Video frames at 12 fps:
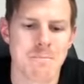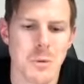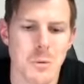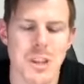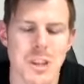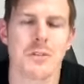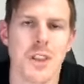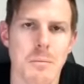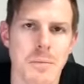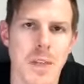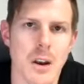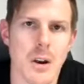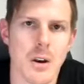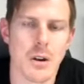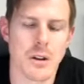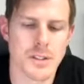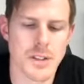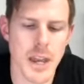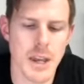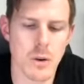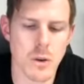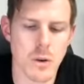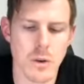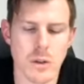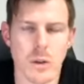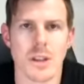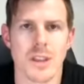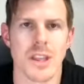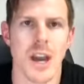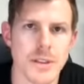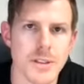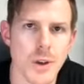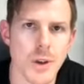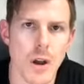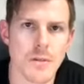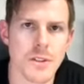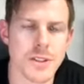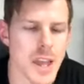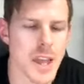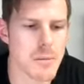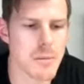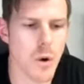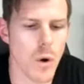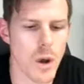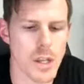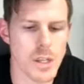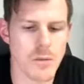when you flip that on, on its head or you, or you look at the other side of the same coin,